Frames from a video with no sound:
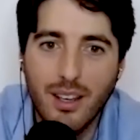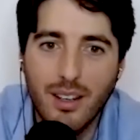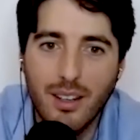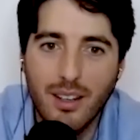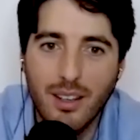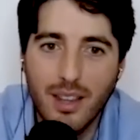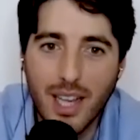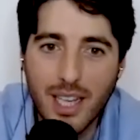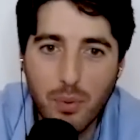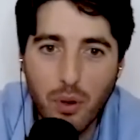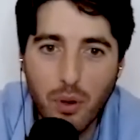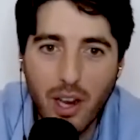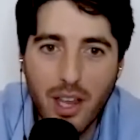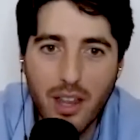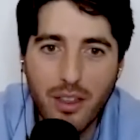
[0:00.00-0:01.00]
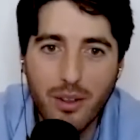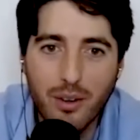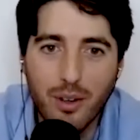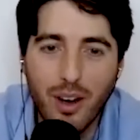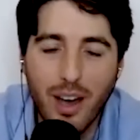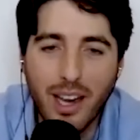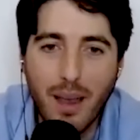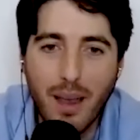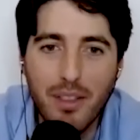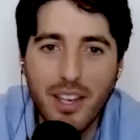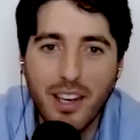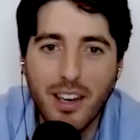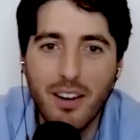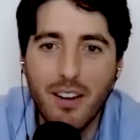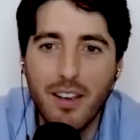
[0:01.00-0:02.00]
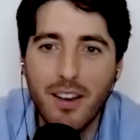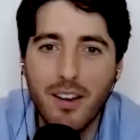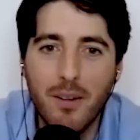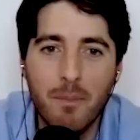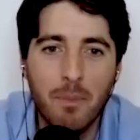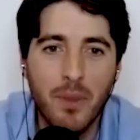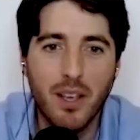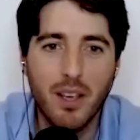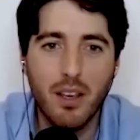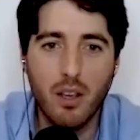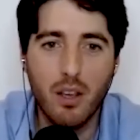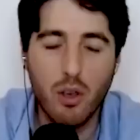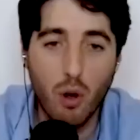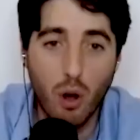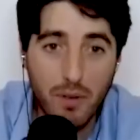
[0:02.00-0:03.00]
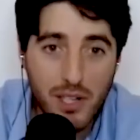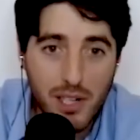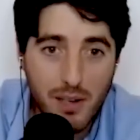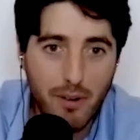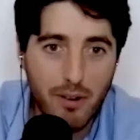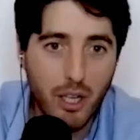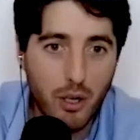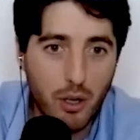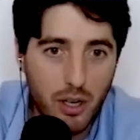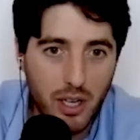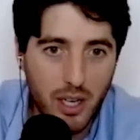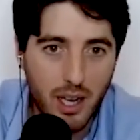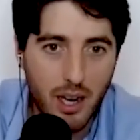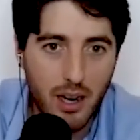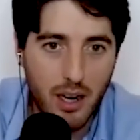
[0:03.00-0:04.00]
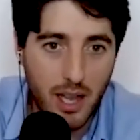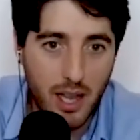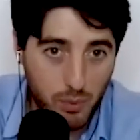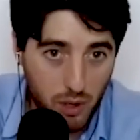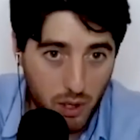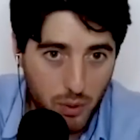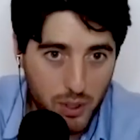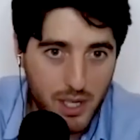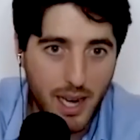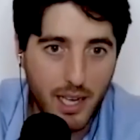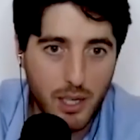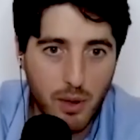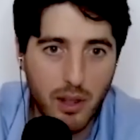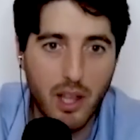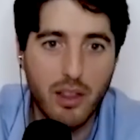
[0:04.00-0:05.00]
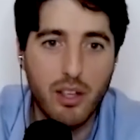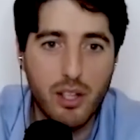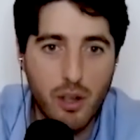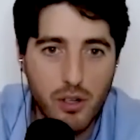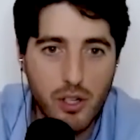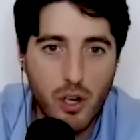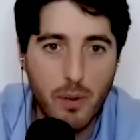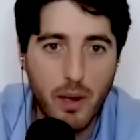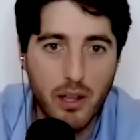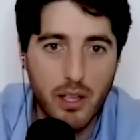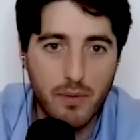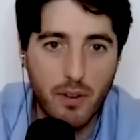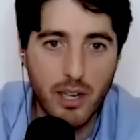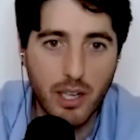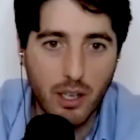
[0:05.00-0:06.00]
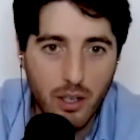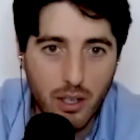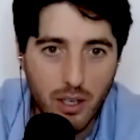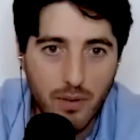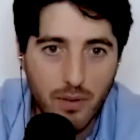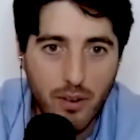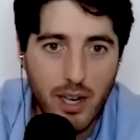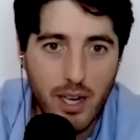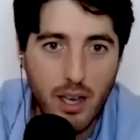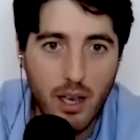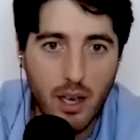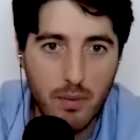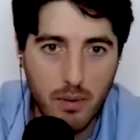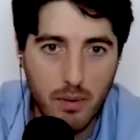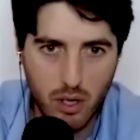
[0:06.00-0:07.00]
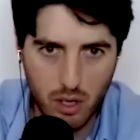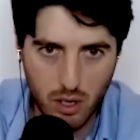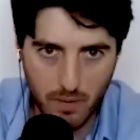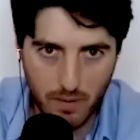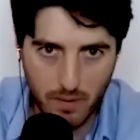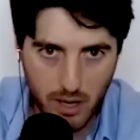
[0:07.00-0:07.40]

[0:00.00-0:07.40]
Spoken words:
like, that's what I thought. I kept thinking like, you're obviously very good at it. And then that's what you were saying as well, that the sociopath is very good and very, very